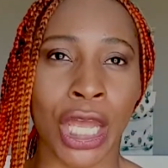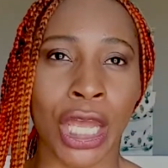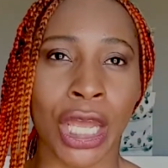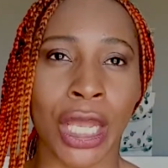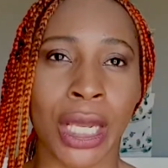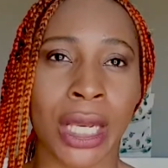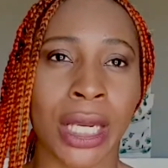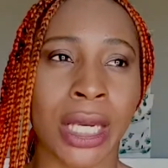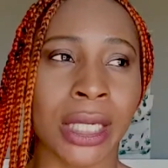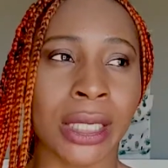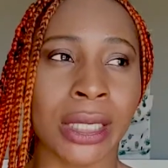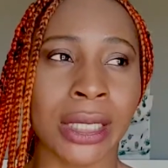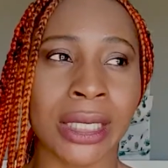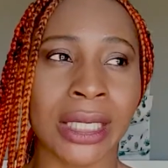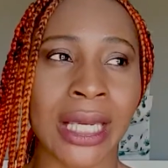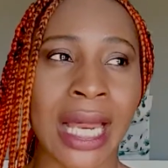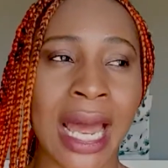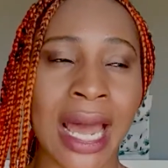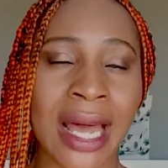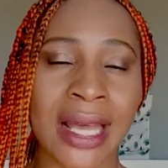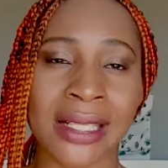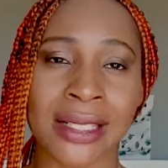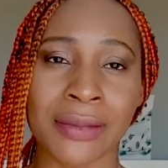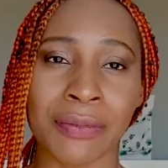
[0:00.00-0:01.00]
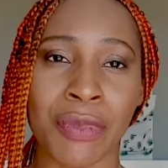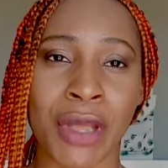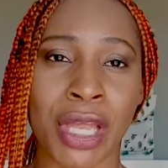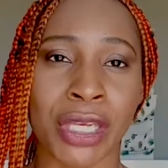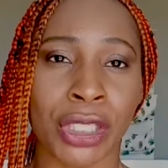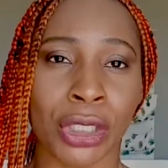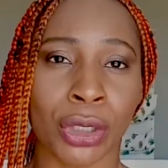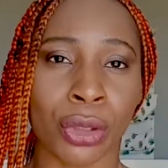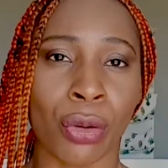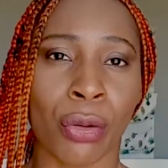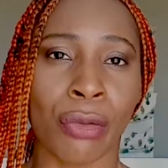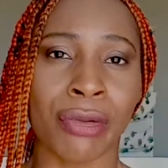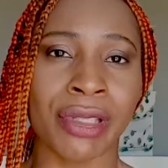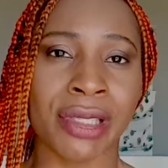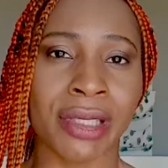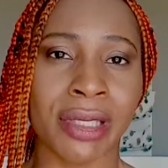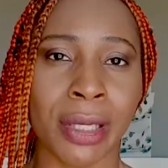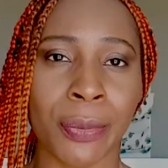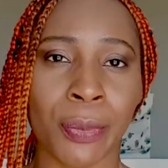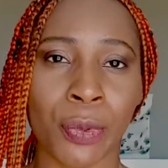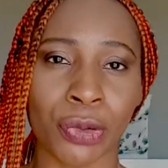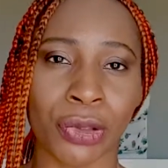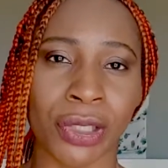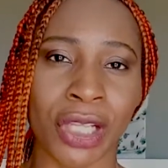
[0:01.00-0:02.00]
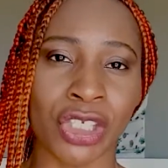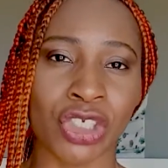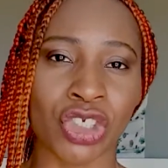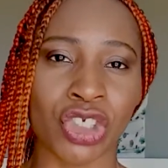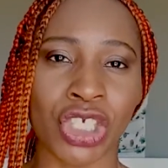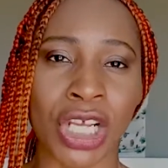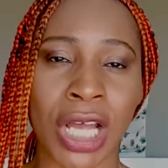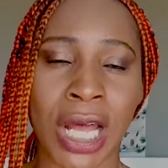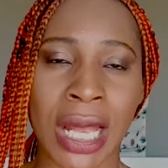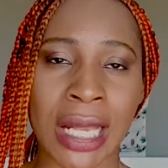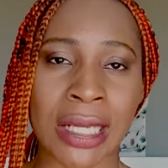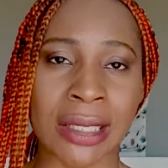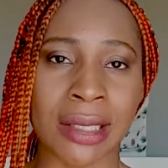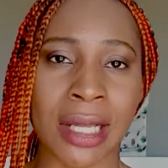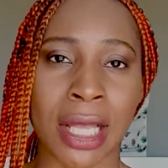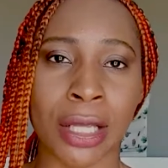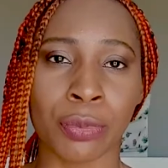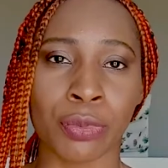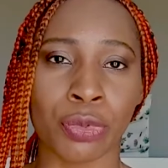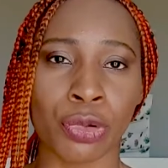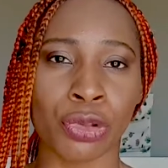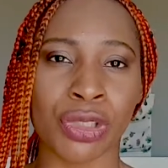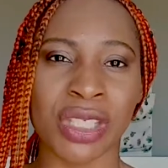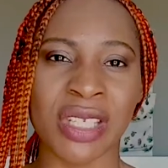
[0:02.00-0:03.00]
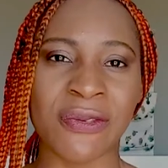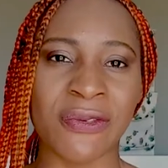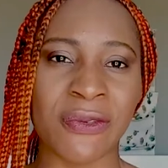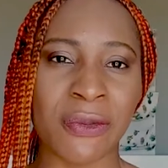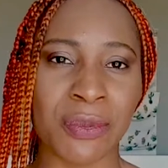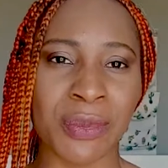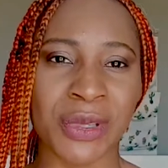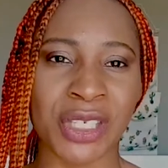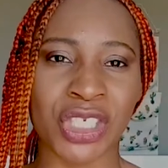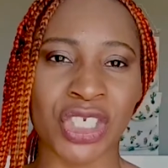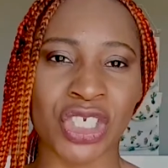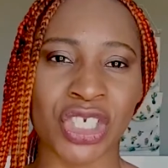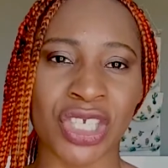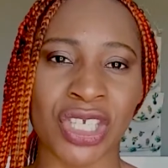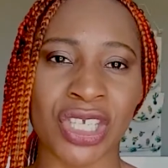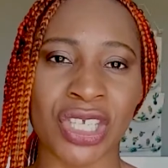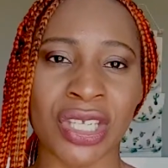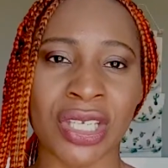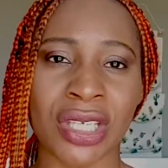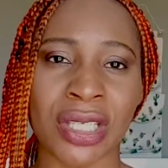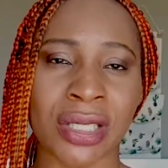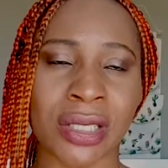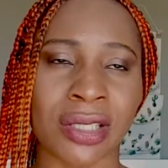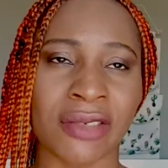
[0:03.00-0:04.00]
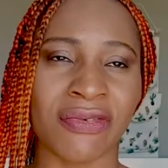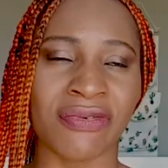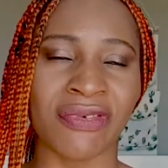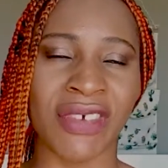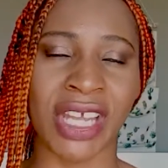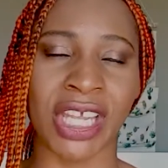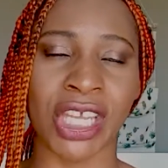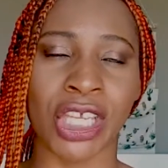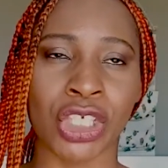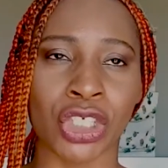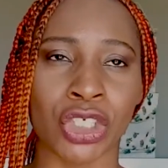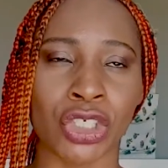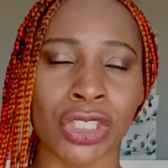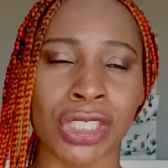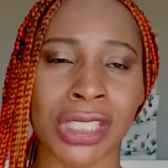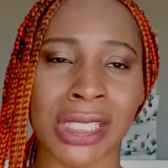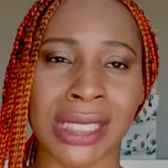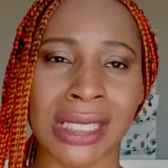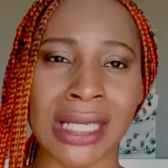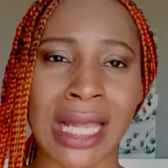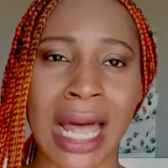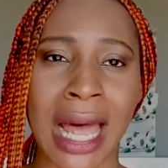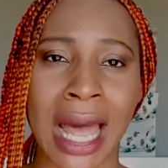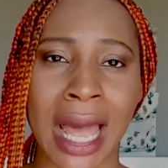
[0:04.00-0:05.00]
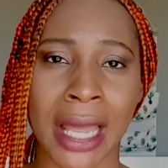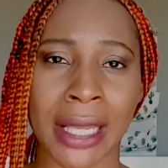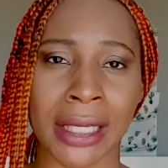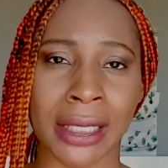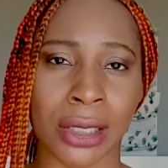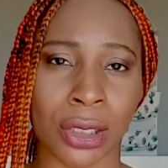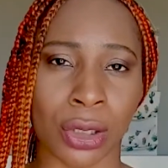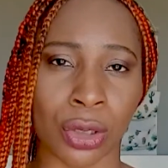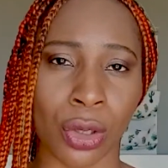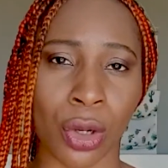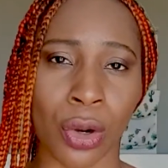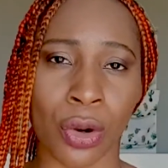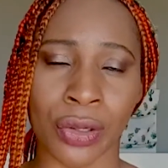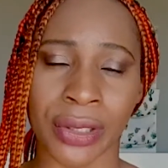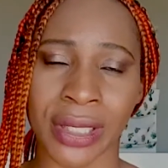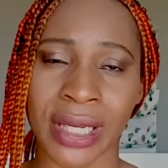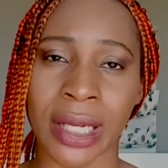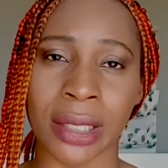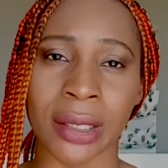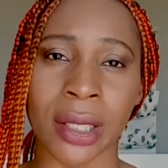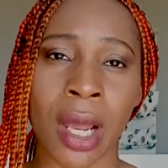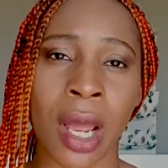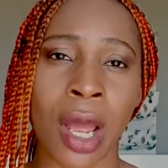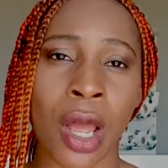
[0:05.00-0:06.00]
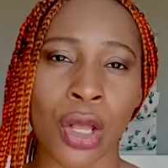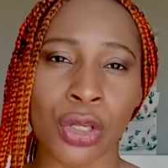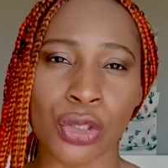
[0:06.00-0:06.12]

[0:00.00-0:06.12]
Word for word: and it has many touristic potentials like beautiful beaches vacation sites and all that